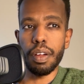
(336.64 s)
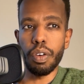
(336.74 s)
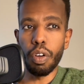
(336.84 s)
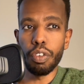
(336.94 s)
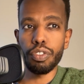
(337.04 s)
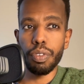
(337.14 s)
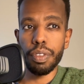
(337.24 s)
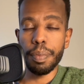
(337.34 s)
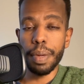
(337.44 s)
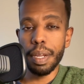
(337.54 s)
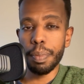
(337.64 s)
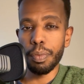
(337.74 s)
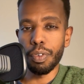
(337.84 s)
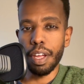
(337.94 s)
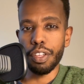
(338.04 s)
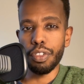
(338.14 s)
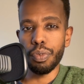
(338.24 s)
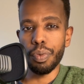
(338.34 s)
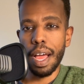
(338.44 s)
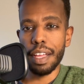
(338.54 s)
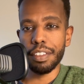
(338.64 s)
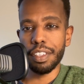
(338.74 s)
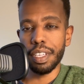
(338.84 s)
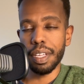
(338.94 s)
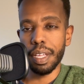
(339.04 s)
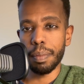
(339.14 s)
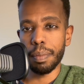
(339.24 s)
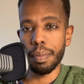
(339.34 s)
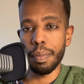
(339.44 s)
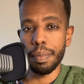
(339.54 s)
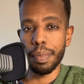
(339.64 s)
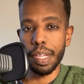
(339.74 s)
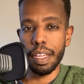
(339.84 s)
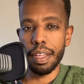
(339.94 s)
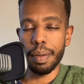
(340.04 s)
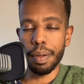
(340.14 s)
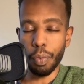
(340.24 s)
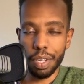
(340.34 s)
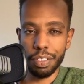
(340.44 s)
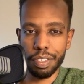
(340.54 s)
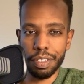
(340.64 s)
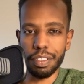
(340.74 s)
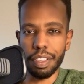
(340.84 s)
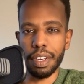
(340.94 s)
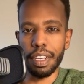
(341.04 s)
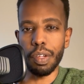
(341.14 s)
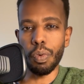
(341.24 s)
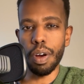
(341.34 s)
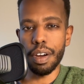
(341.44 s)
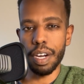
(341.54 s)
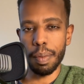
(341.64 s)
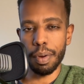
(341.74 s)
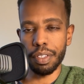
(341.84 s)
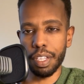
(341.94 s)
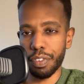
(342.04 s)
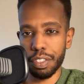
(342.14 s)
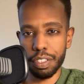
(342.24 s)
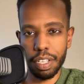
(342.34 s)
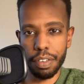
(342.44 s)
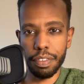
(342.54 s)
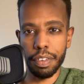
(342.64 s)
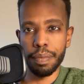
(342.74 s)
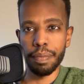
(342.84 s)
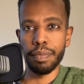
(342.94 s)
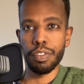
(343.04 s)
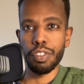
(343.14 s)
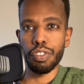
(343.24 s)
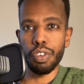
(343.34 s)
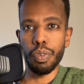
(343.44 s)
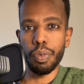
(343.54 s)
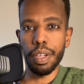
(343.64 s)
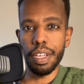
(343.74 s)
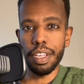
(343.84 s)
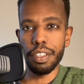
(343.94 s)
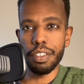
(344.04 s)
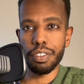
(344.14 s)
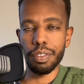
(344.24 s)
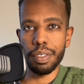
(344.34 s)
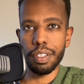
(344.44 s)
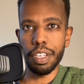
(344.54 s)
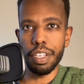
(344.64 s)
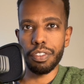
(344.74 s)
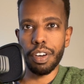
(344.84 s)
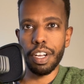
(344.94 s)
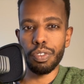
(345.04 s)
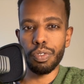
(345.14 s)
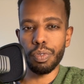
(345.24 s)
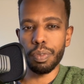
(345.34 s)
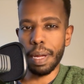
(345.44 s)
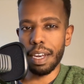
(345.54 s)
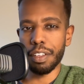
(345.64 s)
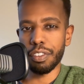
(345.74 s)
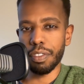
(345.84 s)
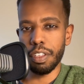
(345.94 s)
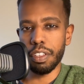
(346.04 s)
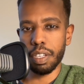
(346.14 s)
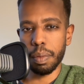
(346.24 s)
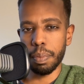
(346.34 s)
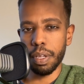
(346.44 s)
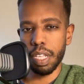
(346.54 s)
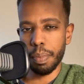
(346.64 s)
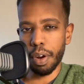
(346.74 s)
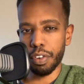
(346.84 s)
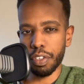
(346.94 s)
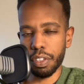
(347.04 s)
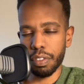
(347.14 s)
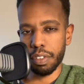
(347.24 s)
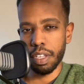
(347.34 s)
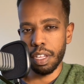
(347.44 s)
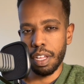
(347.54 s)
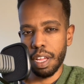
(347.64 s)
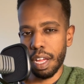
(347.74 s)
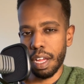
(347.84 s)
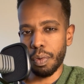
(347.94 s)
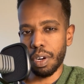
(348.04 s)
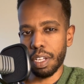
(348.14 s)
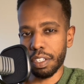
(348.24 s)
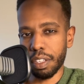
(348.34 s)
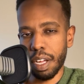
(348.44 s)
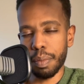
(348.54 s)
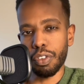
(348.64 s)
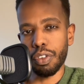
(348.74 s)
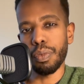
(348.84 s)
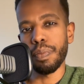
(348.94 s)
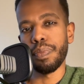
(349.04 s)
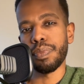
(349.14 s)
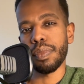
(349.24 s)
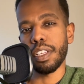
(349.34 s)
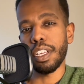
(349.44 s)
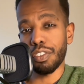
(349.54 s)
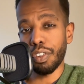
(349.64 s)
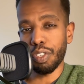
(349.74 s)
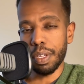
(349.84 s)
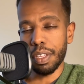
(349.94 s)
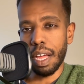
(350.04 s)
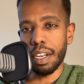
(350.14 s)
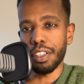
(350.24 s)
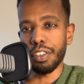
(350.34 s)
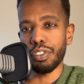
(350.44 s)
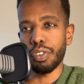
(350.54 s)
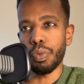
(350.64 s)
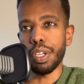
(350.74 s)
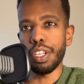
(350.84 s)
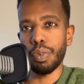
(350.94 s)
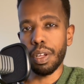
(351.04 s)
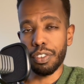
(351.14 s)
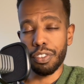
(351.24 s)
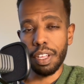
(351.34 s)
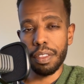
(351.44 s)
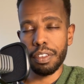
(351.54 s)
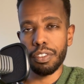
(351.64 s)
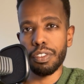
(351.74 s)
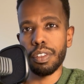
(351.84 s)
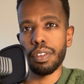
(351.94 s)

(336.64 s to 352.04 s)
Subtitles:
Also, there are many people like you asking him questions and inquiring about different stuff. So he's trying to balance these competing priorities one at a time. So it's going to be challenging. So we need to understand this.